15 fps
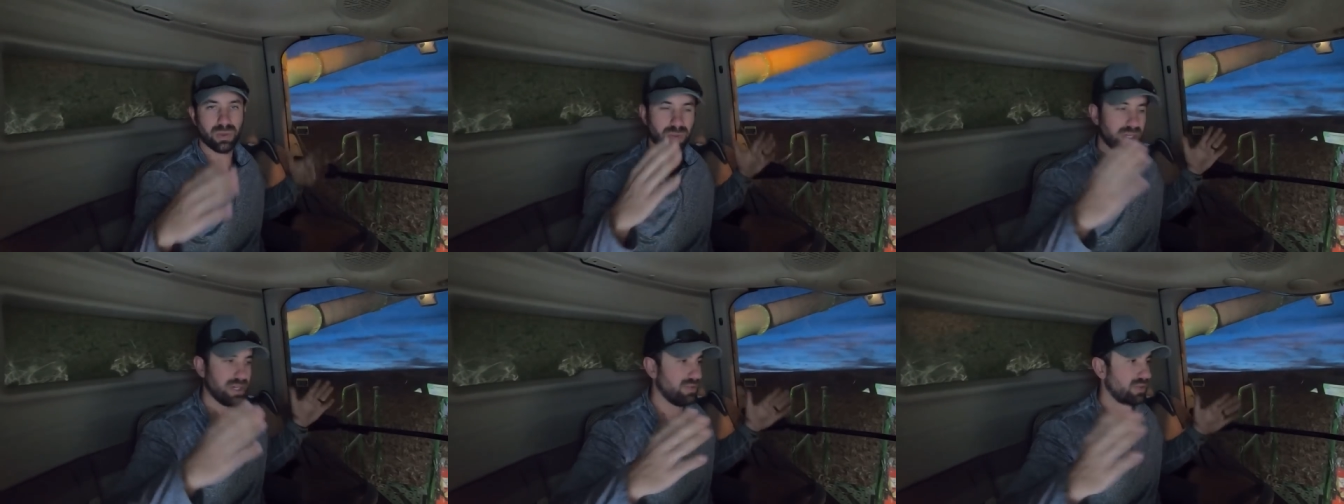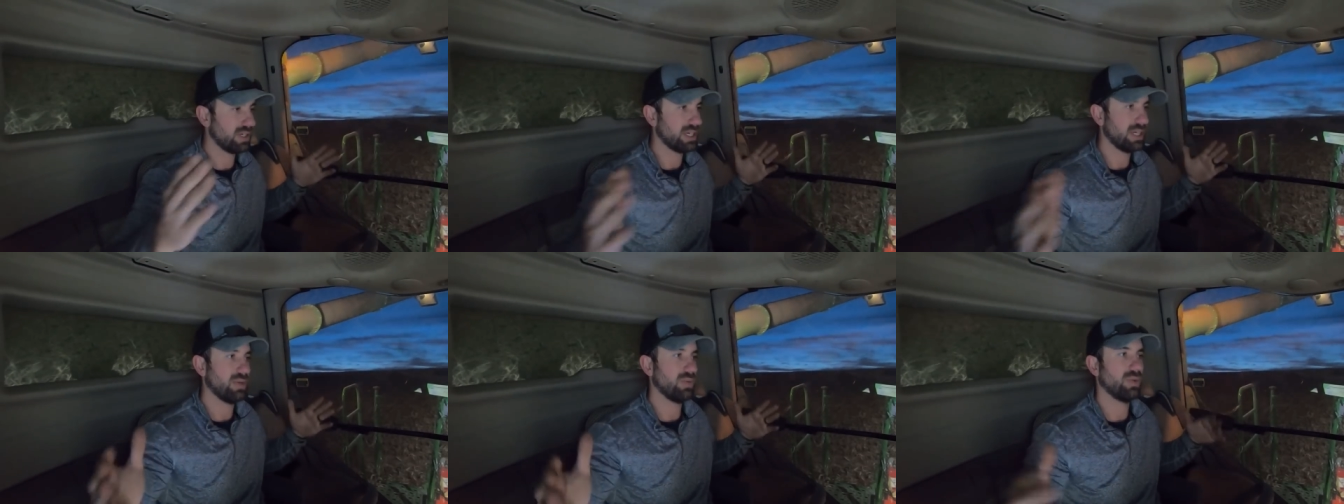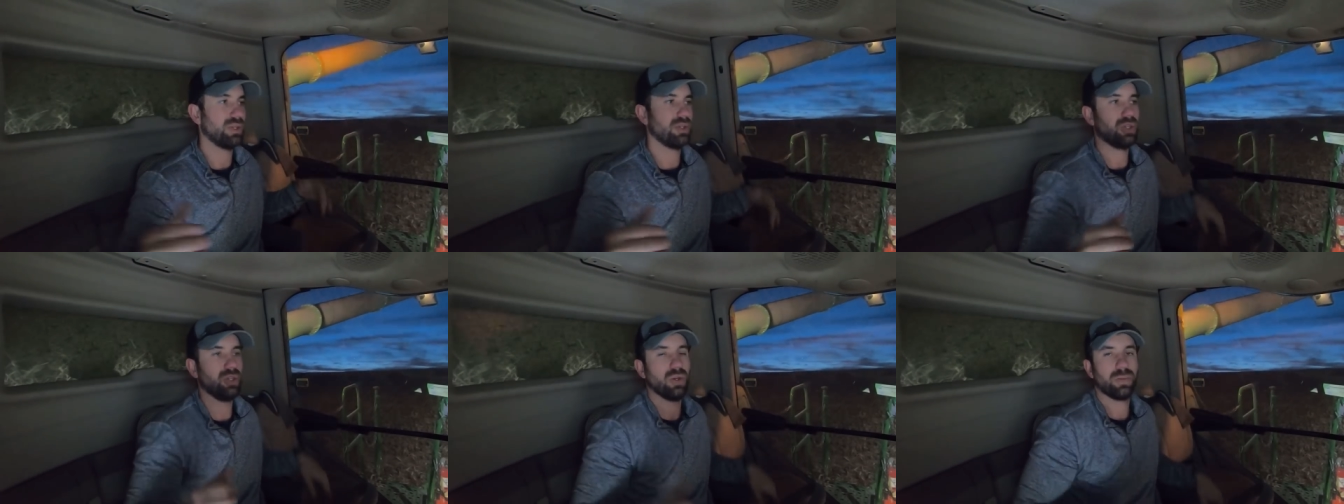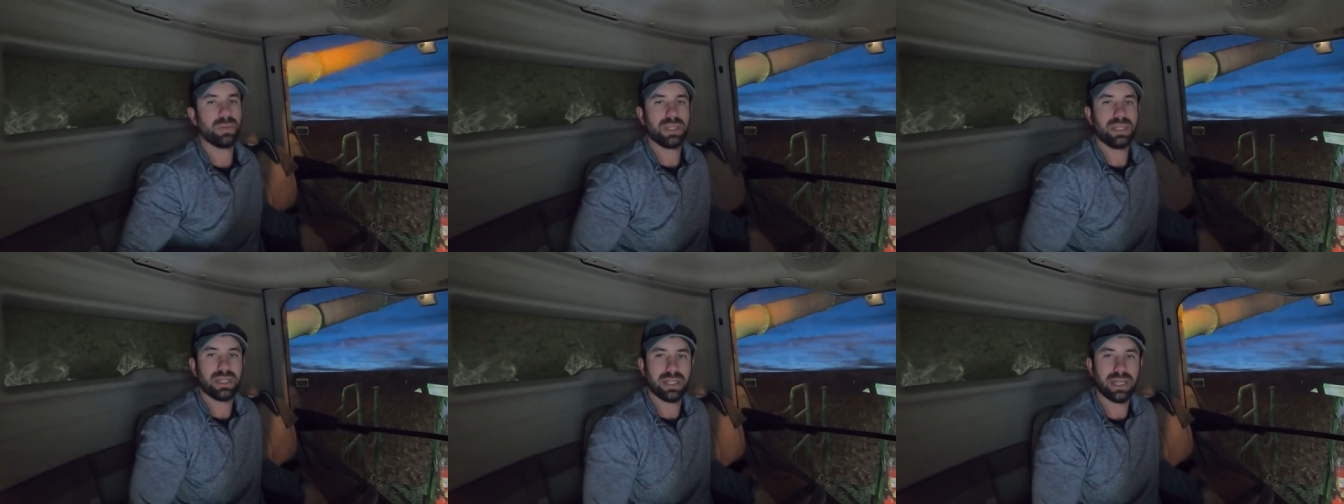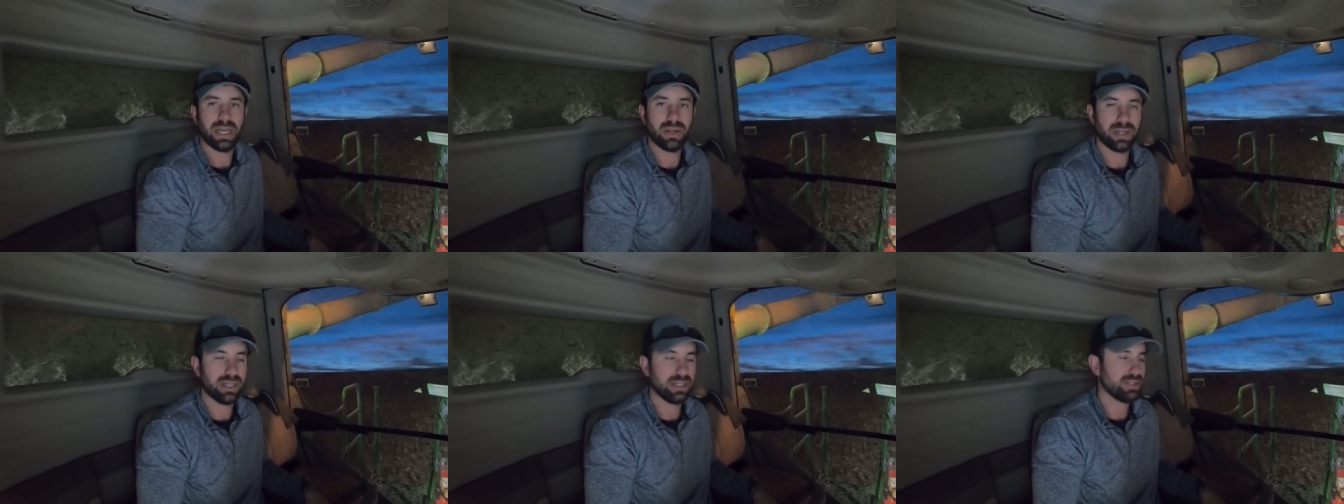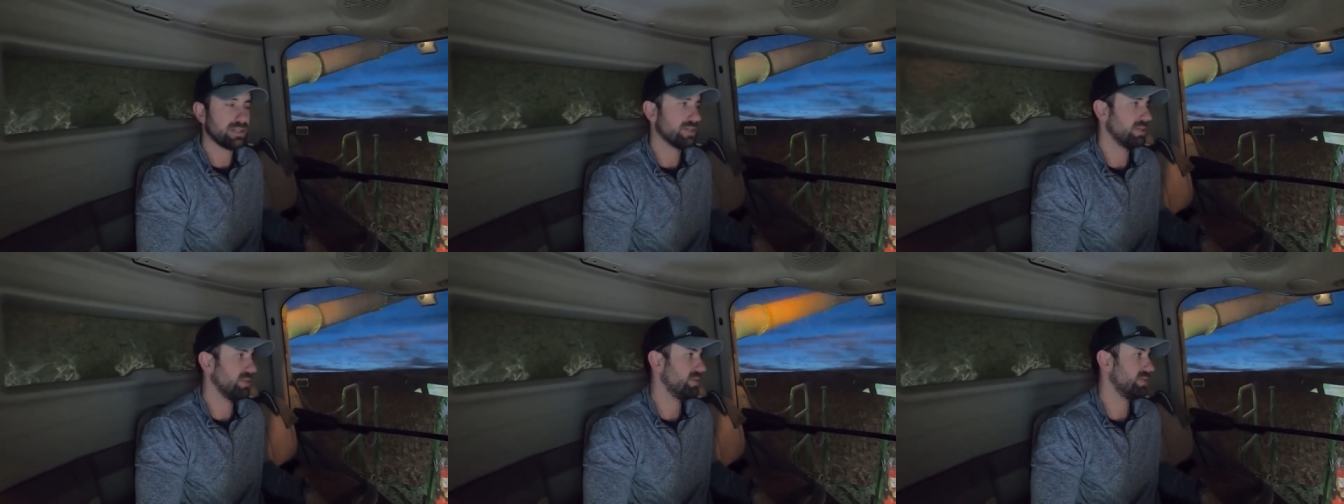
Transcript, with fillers: whatever kind of window you hope to get it out in. So